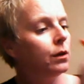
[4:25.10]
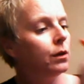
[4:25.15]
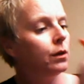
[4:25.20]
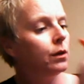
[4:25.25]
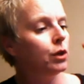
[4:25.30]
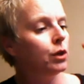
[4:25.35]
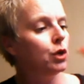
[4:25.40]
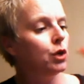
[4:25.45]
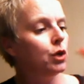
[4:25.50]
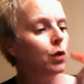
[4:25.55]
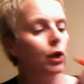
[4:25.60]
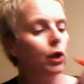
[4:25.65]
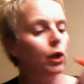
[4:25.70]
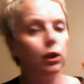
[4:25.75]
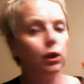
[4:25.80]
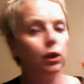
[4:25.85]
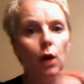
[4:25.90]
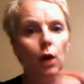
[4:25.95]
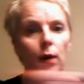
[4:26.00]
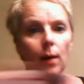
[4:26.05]
you could
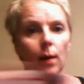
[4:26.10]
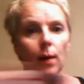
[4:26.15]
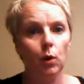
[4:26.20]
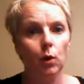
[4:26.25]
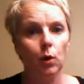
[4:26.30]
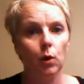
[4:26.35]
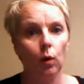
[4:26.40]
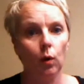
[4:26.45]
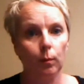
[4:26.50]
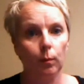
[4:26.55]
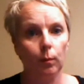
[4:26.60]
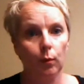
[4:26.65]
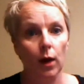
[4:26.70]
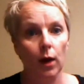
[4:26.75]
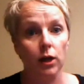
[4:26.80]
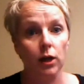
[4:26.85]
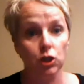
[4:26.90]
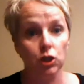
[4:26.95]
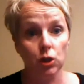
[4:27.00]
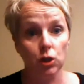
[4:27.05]
load up your
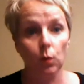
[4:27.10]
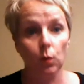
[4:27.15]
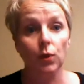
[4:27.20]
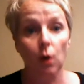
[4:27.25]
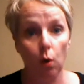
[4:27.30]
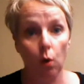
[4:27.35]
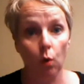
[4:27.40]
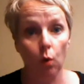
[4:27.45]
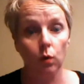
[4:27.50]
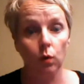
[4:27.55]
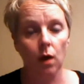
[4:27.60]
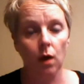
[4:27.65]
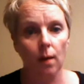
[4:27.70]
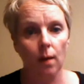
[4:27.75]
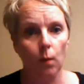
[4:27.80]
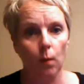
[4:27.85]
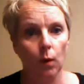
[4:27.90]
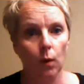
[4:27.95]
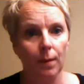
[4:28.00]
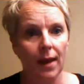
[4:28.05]
brush with a whole lot
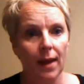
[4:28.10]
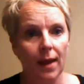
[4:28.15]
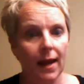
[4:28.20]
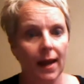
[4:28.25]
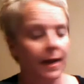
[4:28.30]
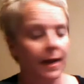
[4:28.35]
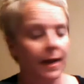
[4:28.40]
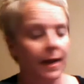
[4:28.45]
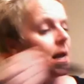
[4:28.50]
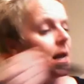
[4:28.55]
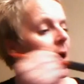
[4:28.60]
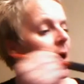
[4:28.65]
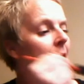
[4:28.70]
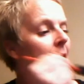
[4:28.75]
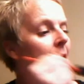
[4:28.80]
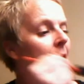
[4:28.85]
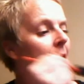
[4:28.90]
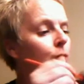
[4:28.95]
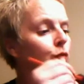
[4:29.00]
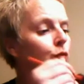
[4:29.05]
more paint
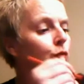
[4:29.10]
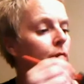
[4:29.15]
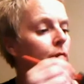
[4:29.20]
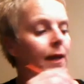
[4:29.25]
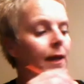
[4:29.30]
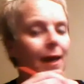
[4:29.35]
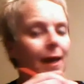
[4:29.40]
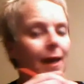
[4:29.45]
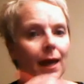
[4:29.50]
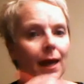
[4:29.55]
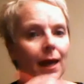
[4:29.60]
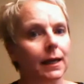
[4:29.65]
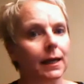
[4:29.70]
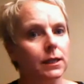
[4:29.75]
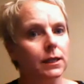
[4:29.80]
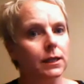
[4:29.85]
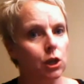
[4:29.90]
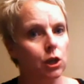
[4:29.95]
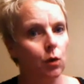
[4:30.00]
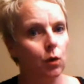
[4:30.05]
and really get it
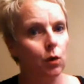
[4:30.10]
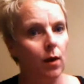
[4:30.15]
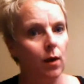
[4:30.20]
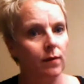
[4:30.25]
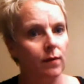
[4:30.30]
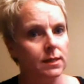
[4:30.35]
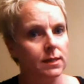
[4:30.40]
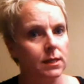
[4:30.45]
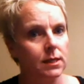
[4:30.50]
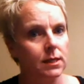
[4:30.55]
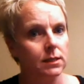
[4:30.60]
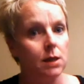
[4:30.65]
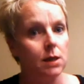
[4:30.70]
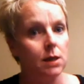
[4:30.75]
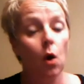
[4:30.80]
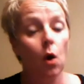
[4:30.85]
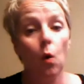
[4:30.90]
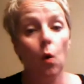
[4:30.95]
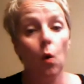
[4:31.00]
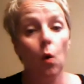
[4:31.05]
into the crevices
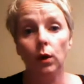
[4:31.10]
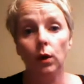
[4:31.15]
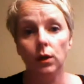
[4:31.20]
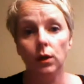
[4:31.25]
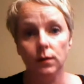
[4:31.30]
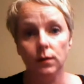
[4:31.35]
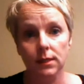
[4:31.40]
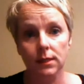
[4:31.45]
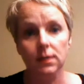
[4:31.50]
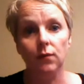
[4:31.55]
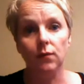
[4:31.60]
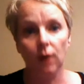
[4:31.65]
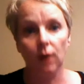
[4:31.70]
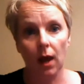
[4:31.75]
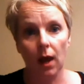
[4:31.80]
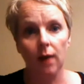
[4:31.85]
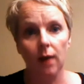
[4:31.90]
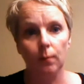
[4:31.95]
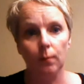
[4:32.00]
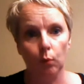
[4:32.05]
or use a different
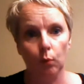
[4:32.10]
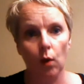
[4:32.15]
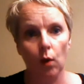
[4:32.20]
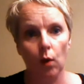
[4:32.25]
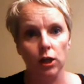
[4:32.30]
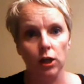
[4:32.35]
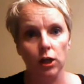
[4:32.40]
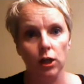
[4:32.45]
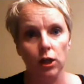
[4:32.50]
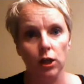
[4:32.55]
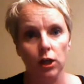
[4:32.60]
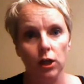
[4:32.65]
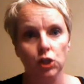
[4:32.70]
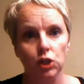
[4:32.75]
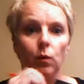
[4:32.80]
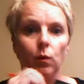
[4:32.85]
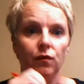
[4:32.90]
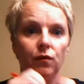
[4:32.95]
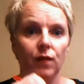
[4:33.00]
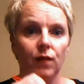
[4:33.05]
kind of brush
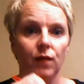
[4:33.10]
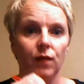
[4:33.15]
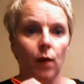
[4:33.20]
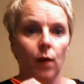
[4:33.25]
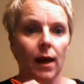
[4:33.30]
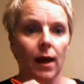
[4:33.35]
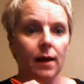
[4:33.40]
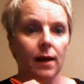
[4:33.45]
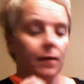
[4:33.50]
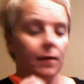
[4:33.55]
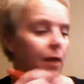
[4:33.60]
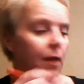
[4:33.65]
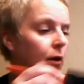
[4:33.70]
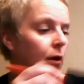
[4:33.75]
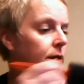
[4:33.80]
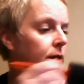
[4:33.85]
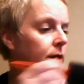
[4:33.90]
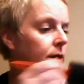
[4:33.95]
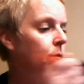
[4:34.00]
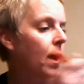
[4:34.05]
that would feed right in
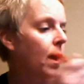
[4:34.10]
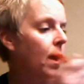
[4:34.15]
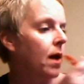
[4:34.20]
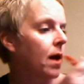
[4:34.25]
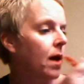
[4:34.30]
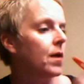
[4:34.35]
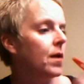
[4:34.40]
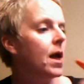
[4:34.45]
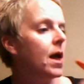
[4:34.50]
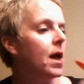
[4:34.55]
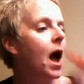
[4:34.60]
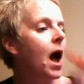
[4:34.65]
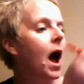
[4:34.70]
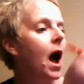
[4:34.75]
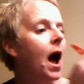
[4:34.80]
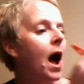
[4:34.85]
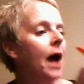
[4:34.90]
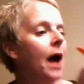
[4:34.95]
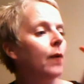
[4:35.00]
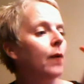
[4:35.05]
there as well.
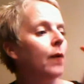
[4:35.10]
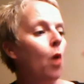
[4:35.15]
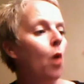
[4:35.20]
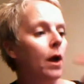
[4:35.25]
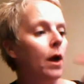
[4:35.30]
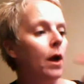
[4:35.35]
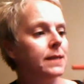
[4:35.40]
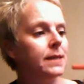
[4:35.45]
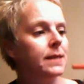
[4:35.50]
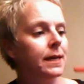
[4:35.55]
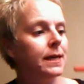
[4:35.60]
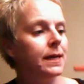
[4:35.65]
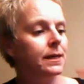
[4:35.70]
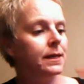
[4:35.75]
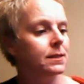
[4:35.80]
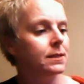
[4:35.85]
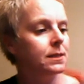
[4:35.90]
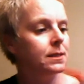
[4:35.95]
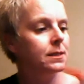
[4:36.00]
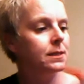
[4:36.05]
I want it
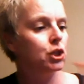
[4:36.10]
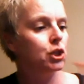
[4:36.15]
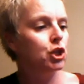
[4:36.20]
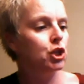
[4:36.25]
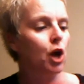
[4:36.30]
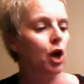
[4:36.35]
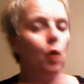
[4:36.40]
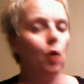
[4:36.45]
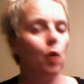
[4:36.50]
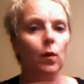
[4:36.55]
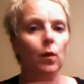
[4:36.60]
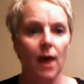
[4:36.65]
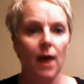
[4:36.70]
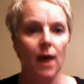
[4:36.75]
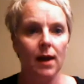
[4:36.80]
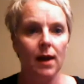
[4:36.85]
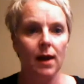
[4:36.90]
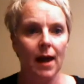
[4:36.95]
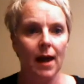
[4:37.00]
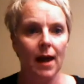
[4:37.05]
to show with
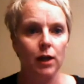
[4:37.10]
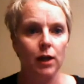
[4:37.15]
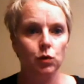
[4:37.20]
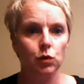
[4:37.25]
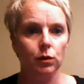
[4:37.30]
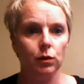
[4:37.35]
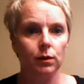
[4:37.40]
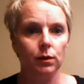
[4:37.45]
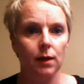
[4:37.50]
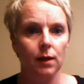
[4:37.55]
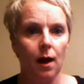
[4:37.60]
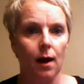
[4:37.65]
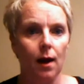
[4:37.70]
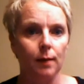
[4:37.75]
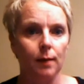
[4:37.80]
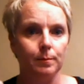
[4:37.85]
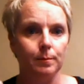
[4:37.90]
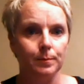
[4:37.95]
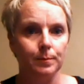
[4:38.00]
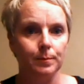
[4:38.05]
that natural,
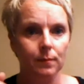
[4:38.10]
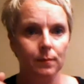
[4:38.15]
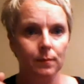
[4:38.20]
um,